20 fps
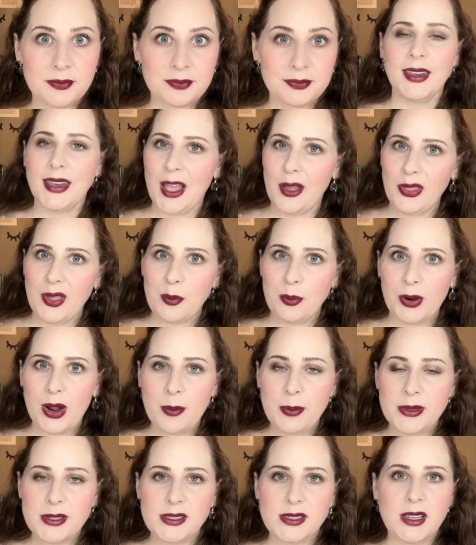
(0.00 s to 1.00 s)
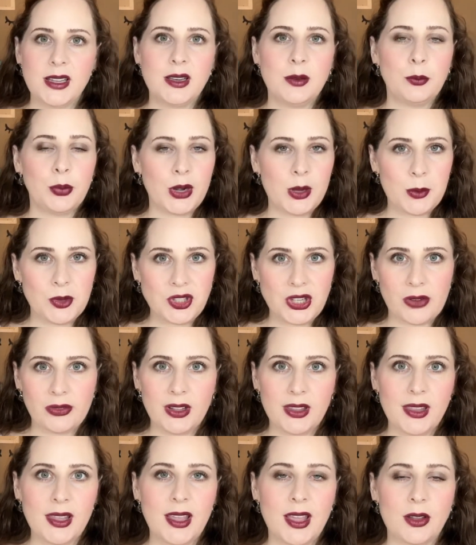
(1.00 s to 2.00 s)
Now that prep is done, pretty much
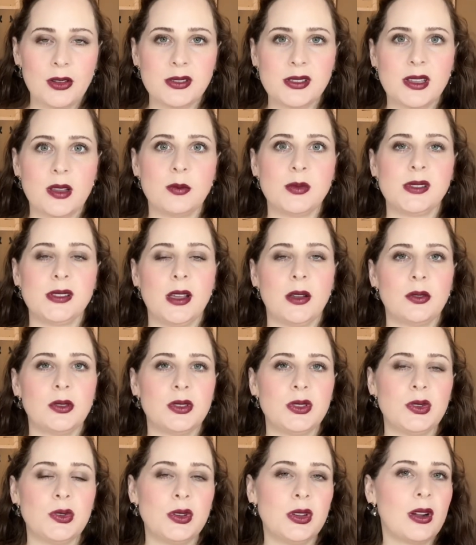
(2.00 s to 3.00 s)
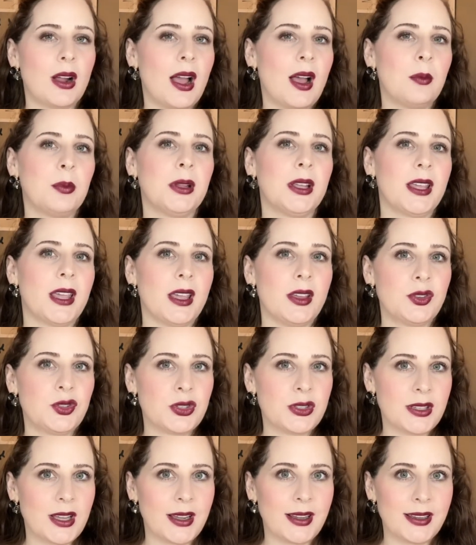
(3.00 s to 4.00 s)
everything else comes down to your
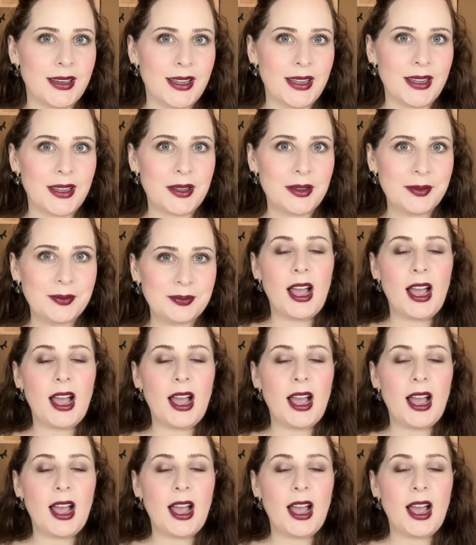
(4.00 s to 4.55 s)
application technique.